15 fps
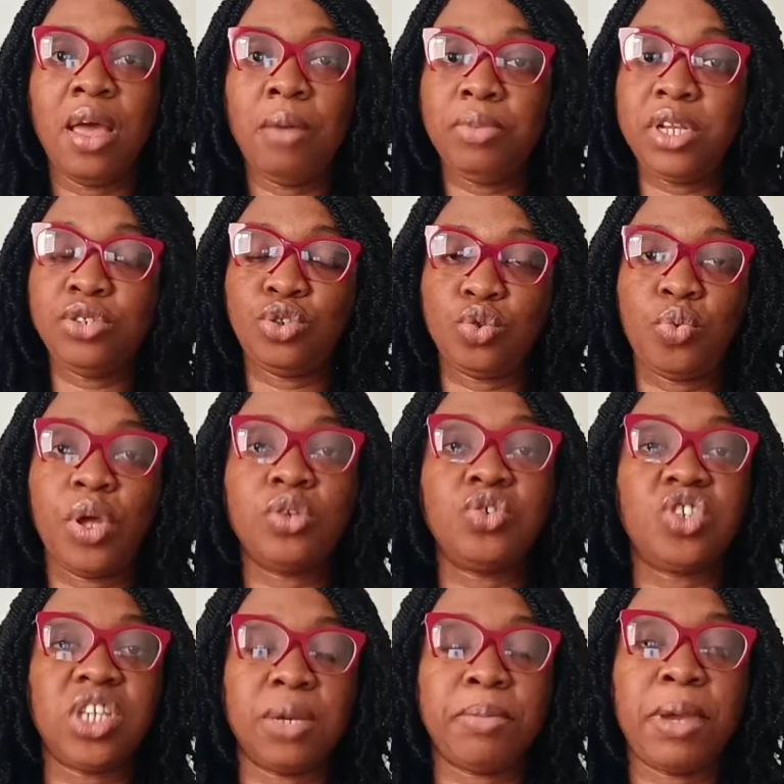Please do well to
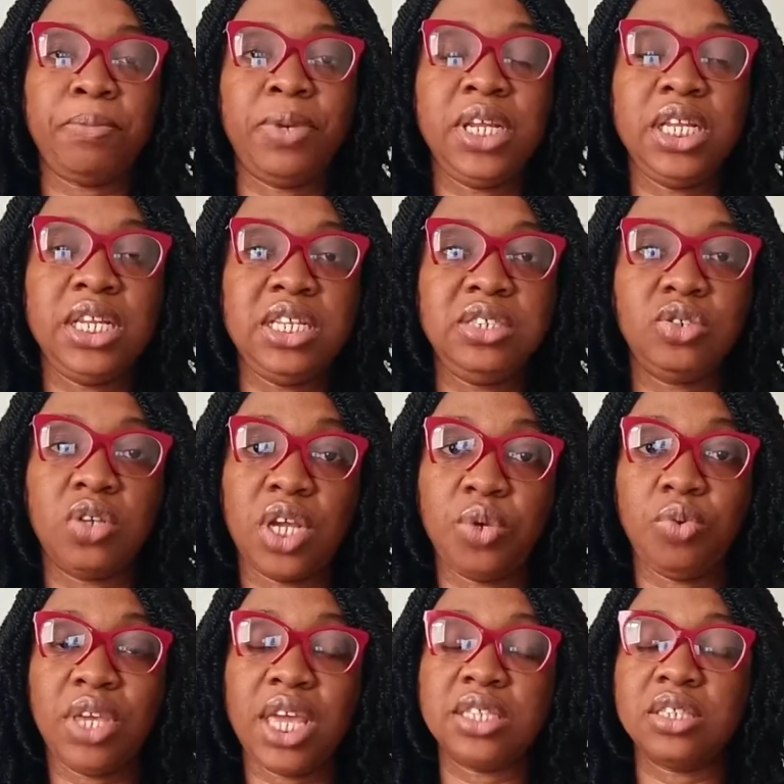check my playlist so that you
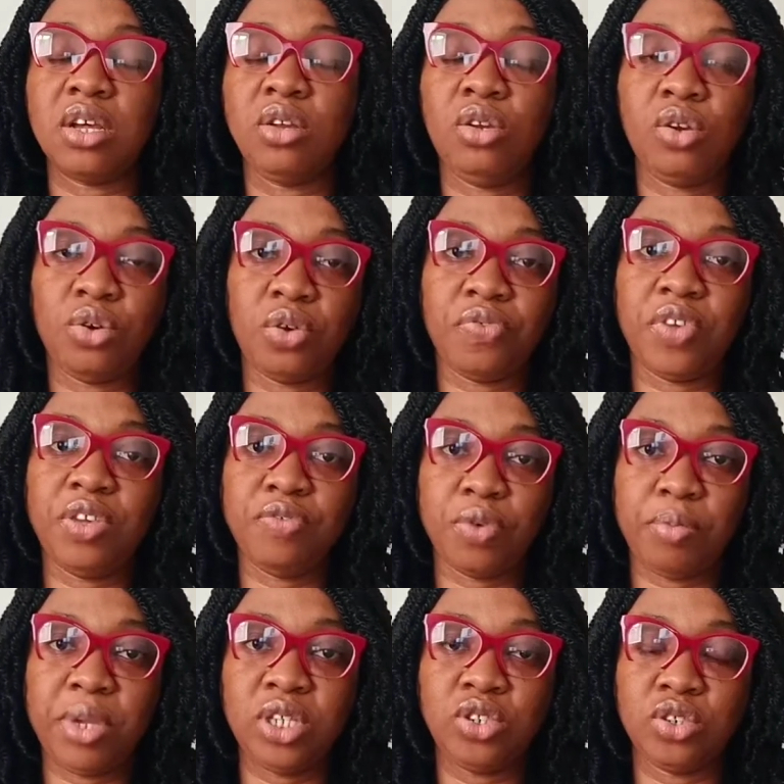get a lot of
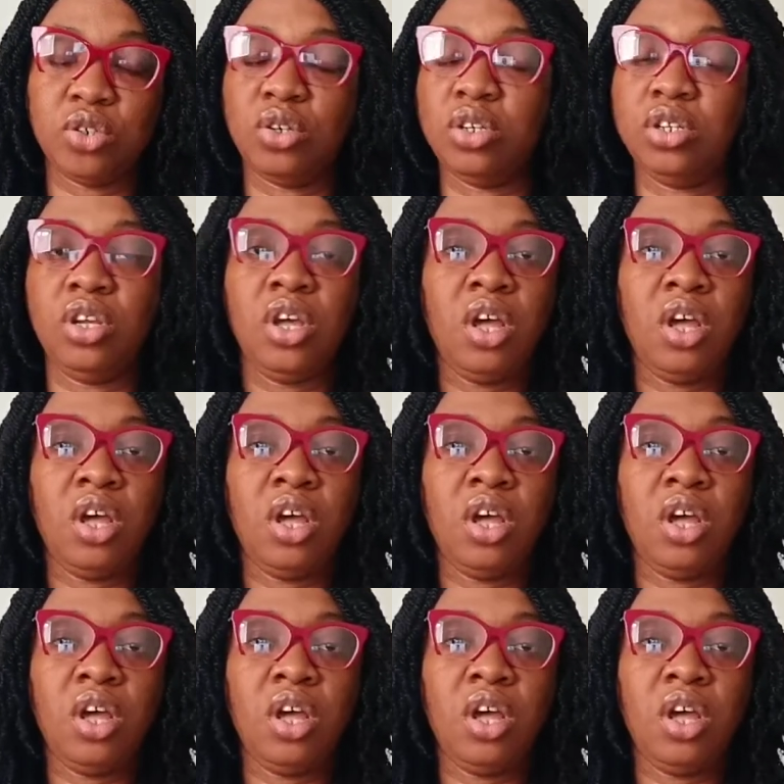information.